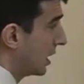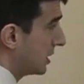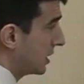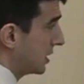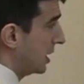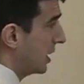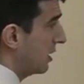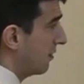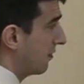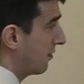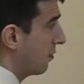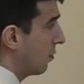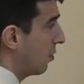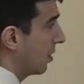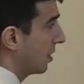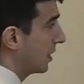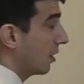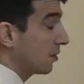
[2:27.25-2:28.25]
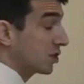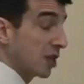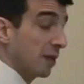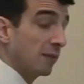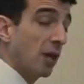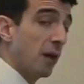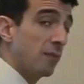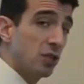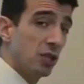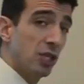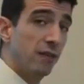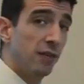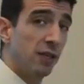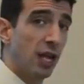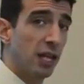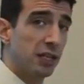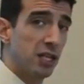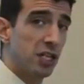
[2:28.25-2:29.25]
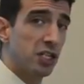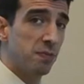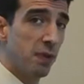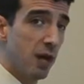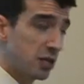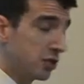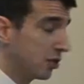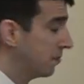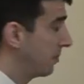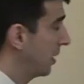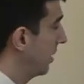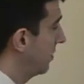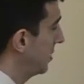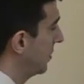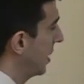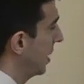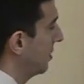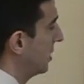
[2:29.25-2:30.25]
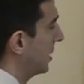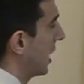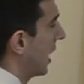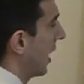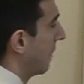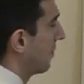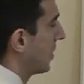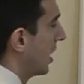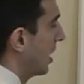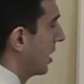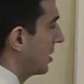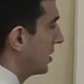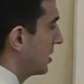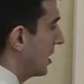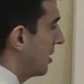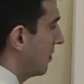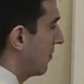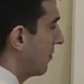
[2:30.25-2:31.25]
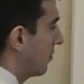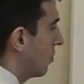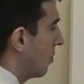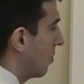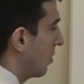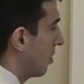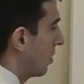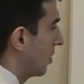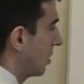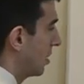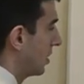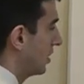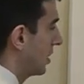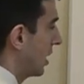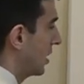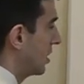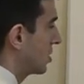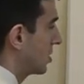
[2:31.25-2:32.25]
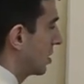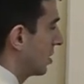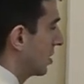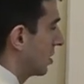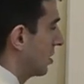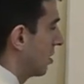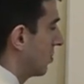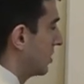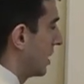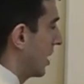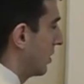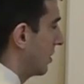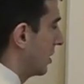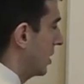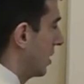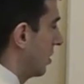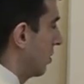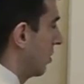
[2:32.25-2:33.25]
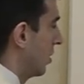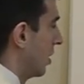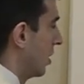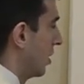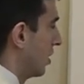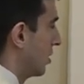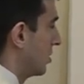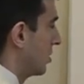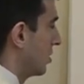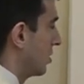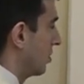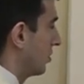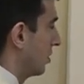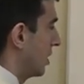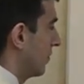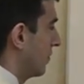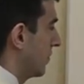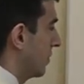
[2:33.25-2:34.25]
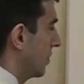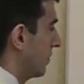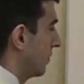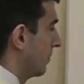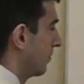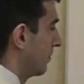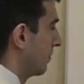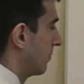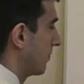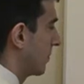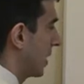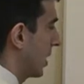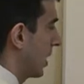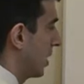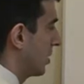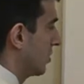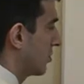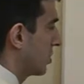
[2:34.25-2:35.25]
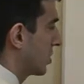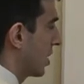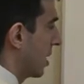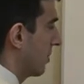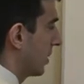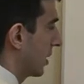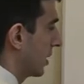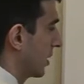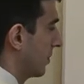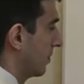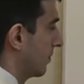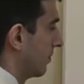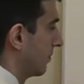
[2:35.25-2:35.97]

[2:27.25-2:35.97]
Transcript: T4, now sometimes you'll even get this measured, maybe, maybe not. T4 then is going to go down here to your liver and your stomach.